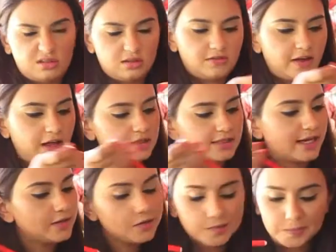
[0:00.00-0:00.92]
it's
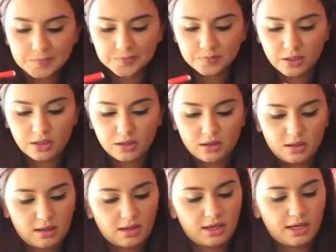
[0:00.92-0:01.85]
Valentine's,
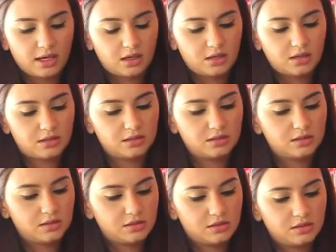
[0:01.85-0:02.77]

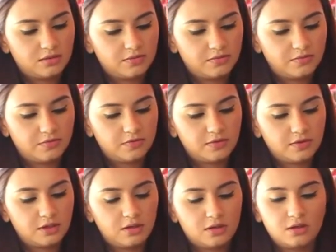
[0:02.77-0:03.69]
and
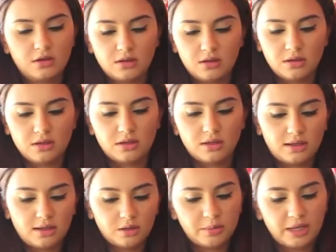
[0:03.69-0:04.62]

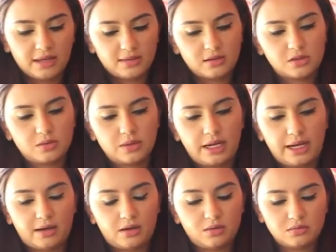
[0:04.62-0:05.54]
I'll make this one
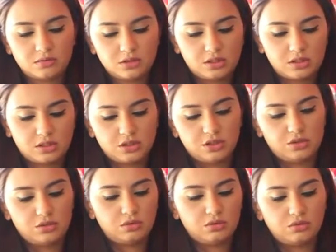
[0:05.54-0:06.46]
out to
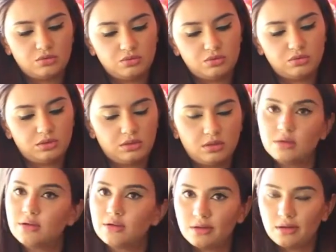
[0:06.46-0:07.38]

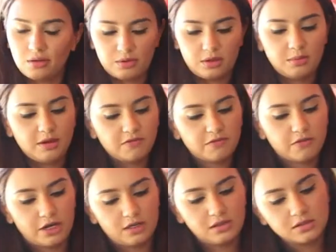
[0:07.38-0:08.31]
one of my
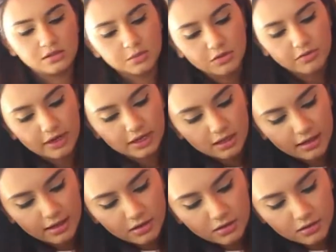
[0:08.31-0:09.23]
friends. I'm gonna write it
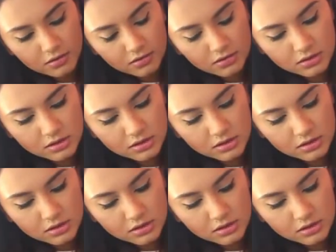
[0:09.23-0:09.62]
out.